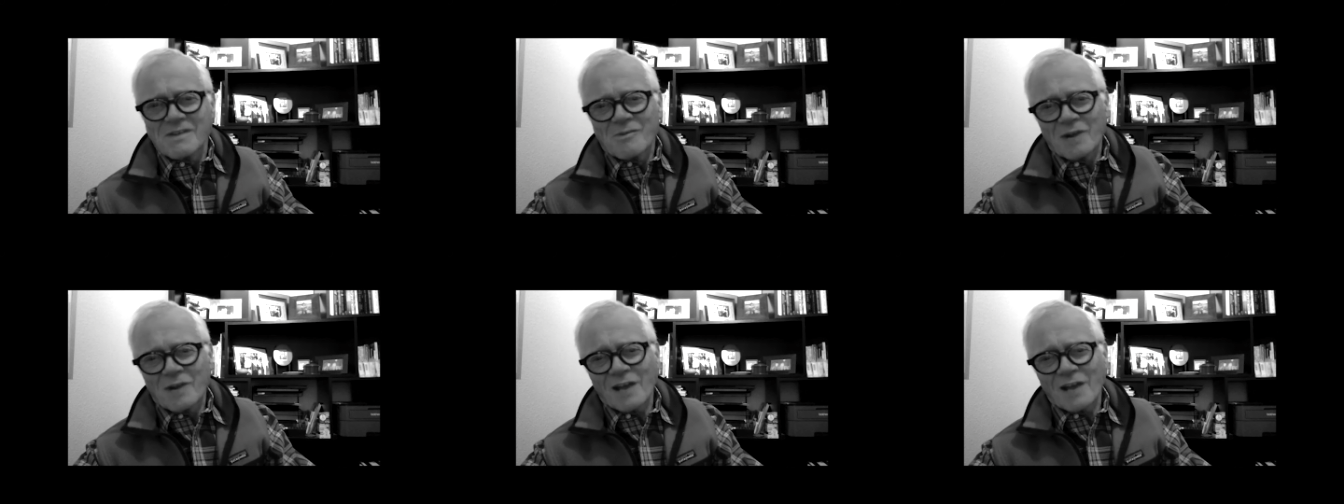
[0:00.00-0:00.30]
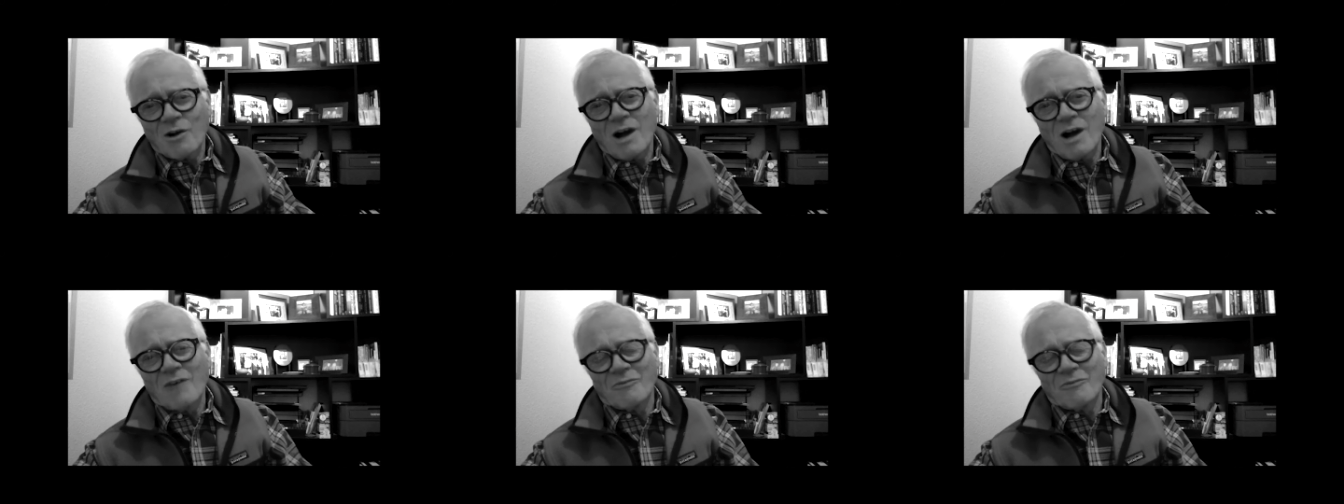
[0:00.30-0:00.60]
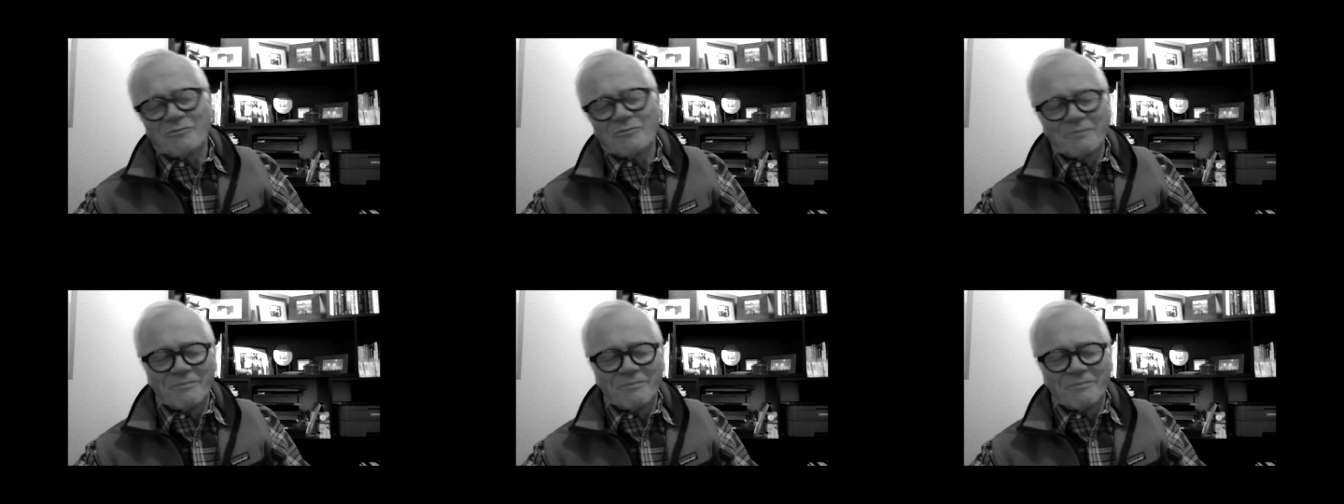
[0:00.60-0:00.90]
When I go out
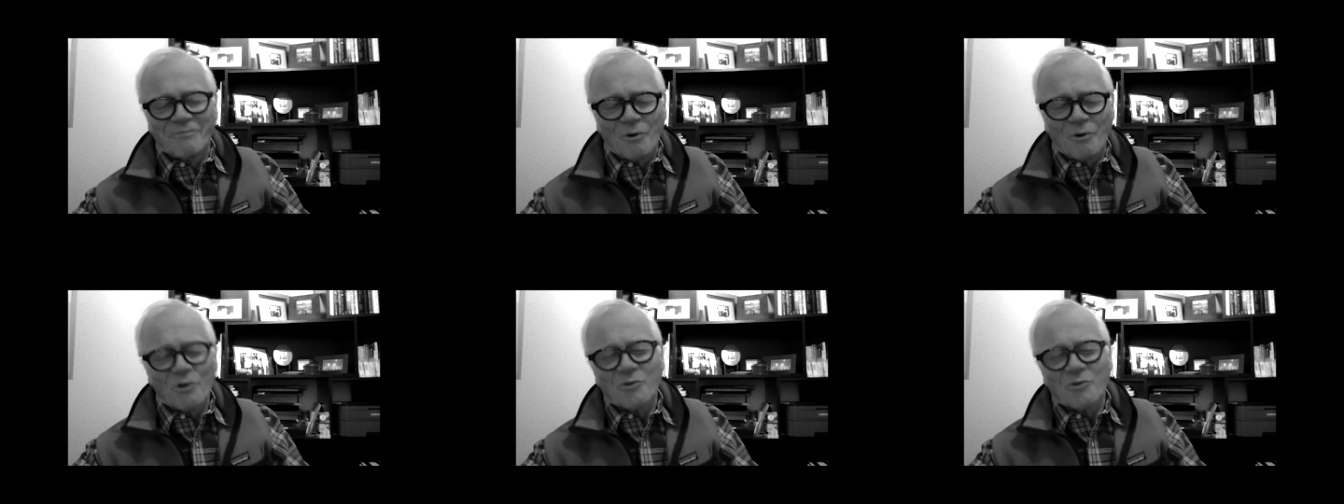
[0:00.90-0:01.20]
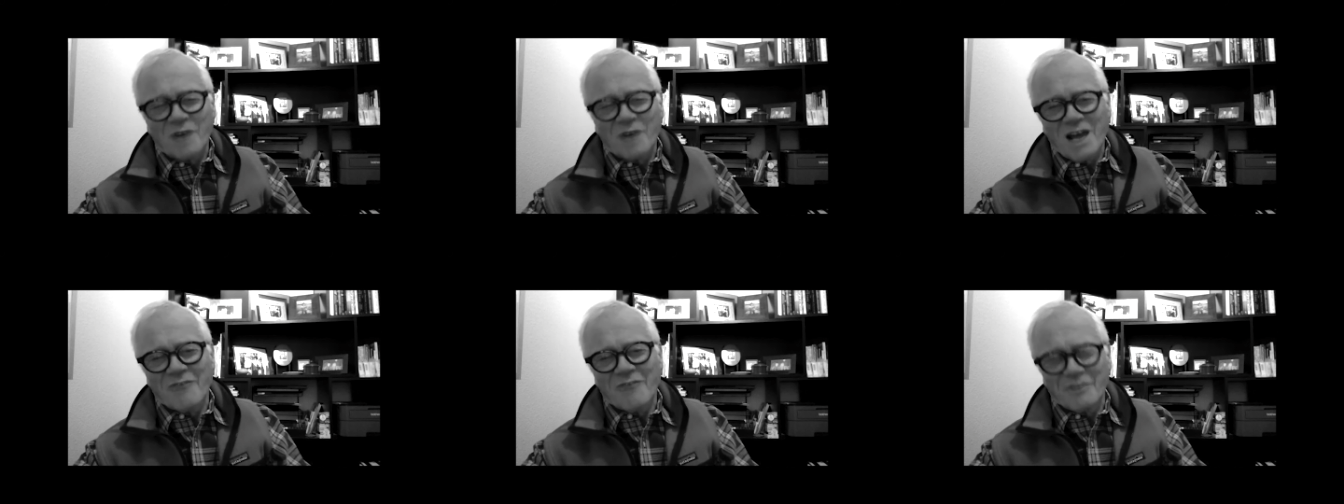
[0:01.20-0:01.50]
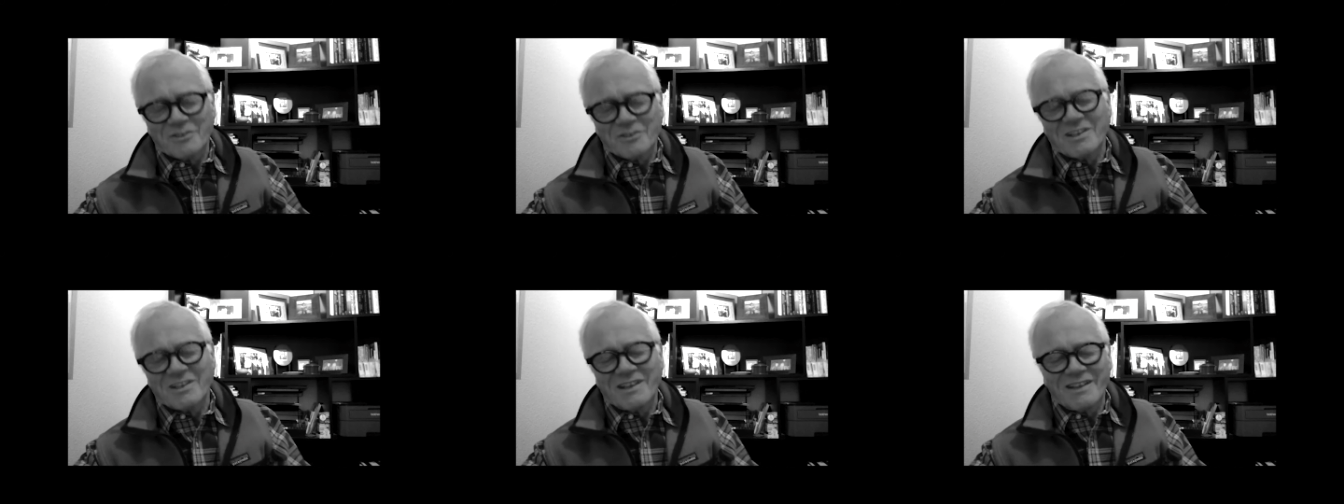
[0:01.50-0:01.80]
and photograph,
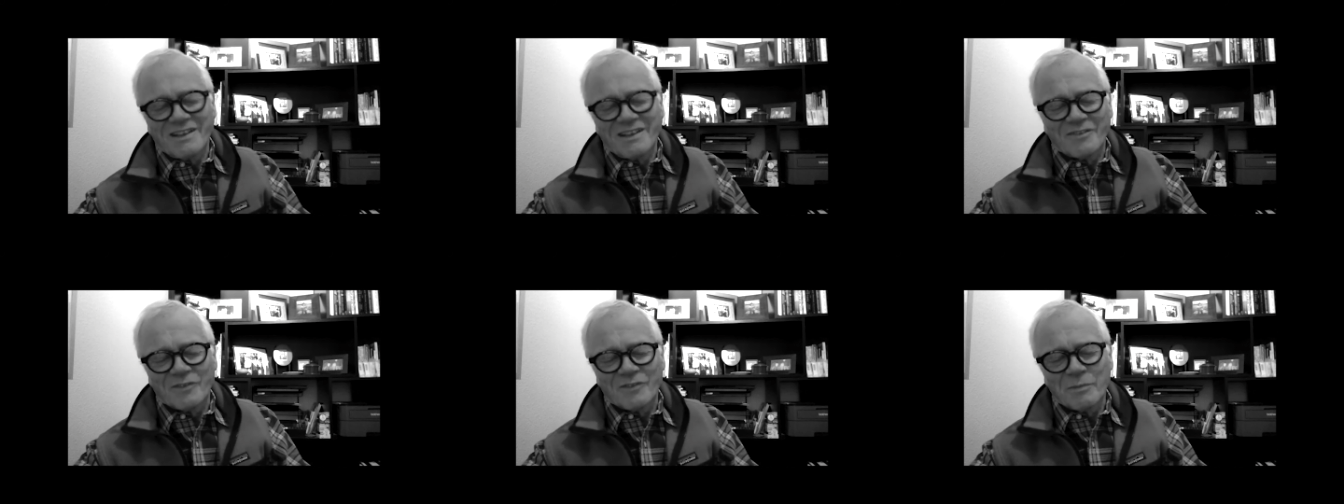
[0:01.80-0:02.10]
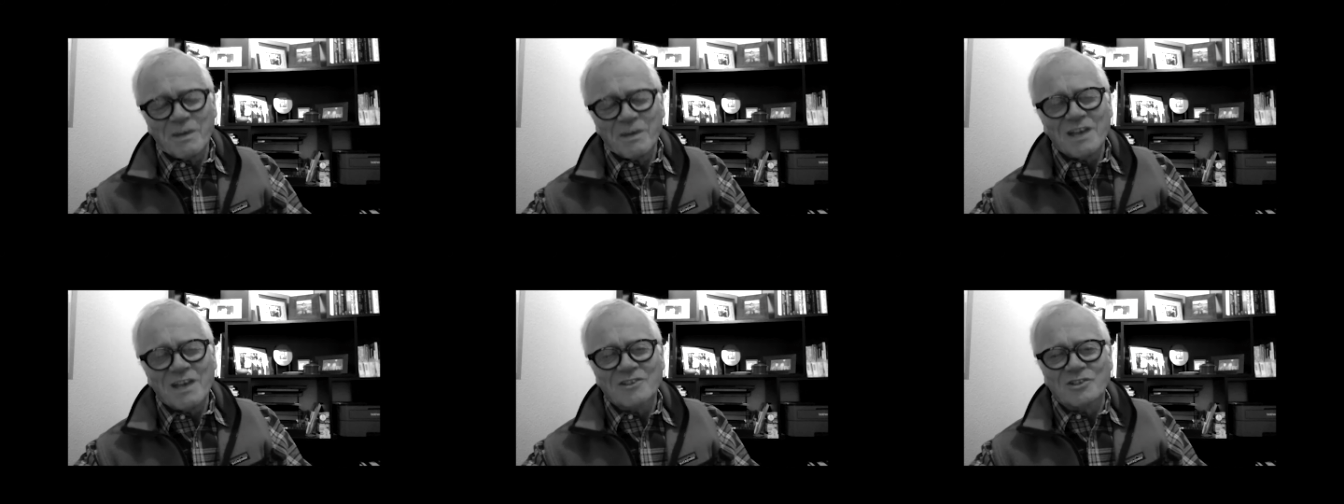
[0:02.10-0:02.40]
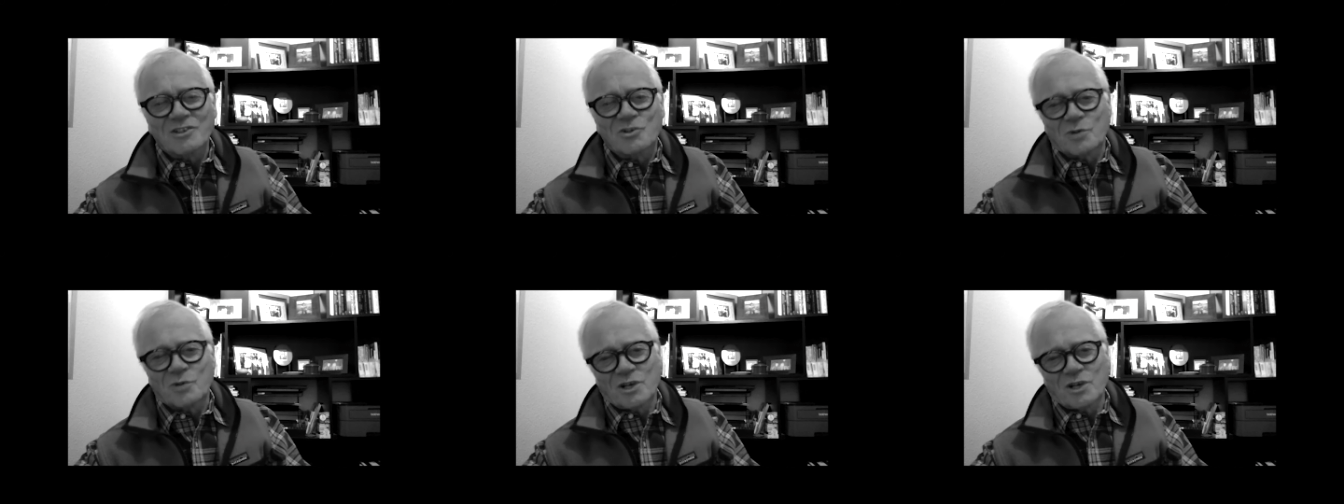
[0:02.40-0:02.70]
it's to me, it's
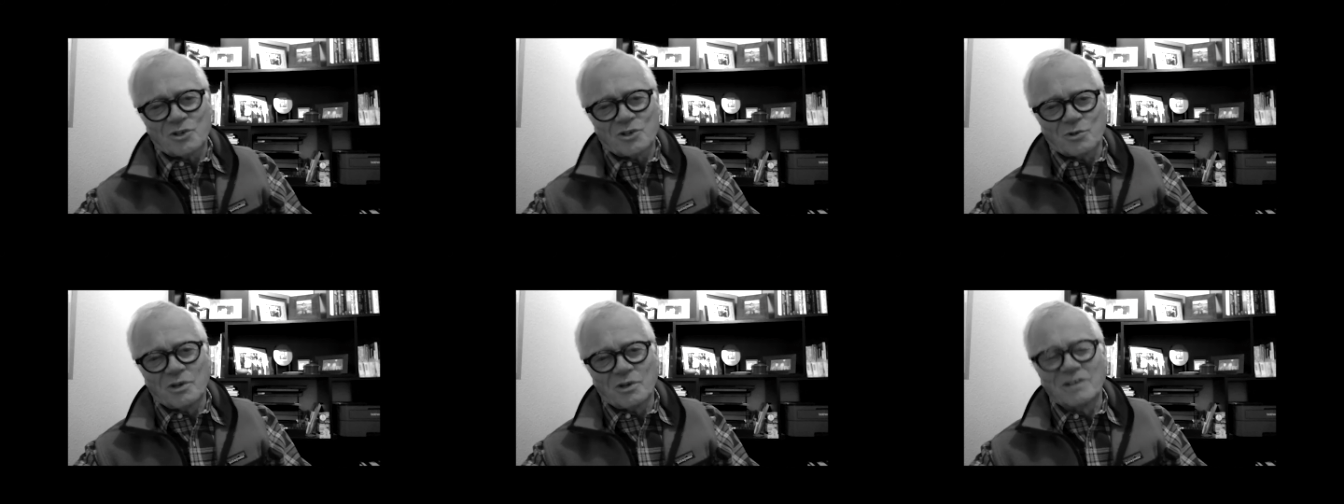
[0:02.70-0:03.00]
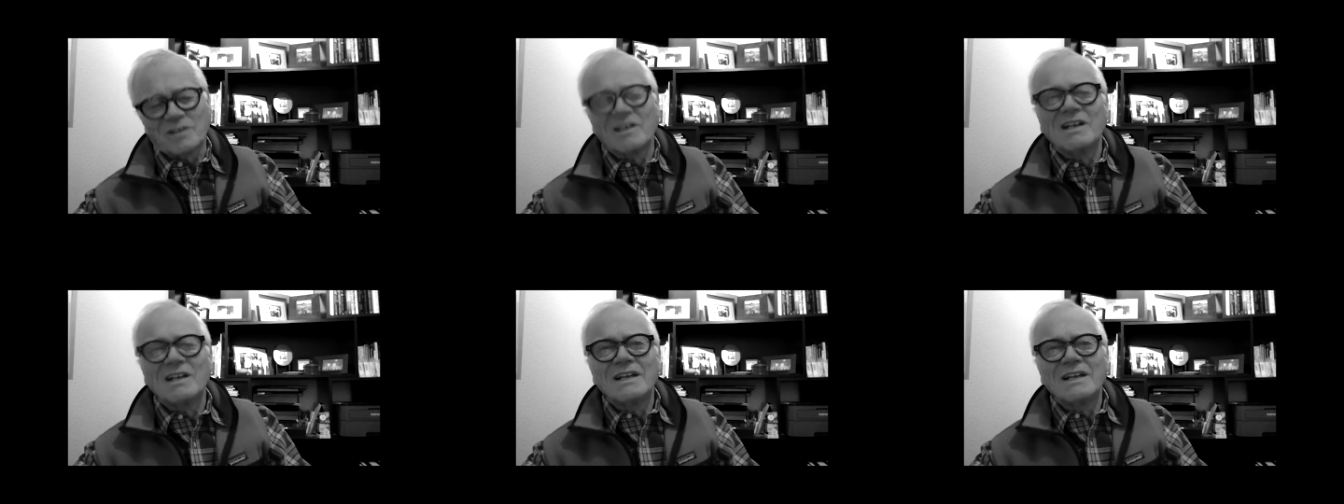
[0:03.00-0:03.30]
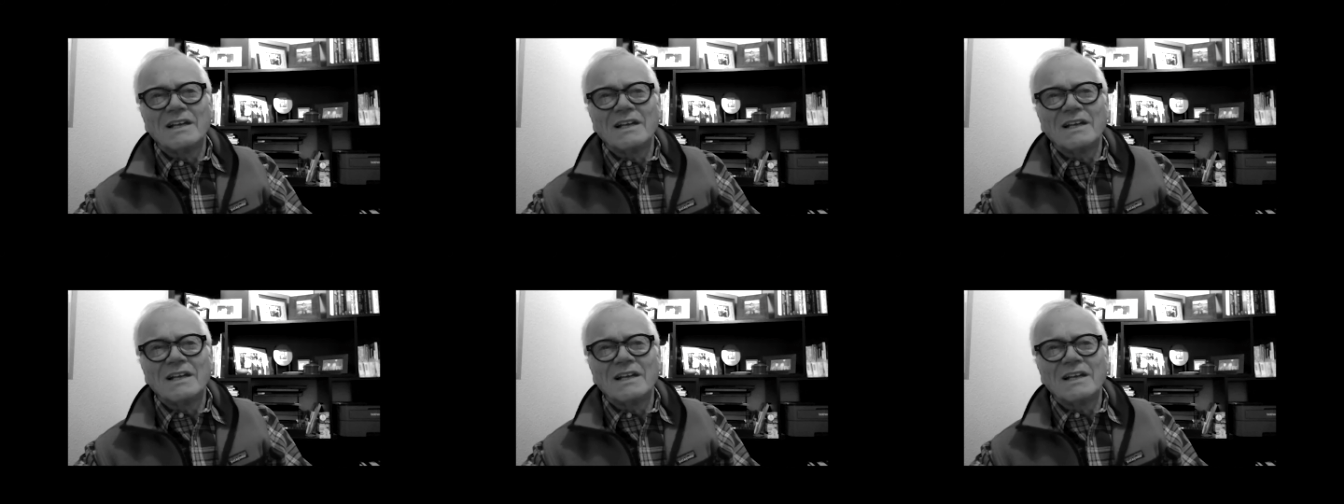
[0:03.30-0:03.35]
a treasure hunt.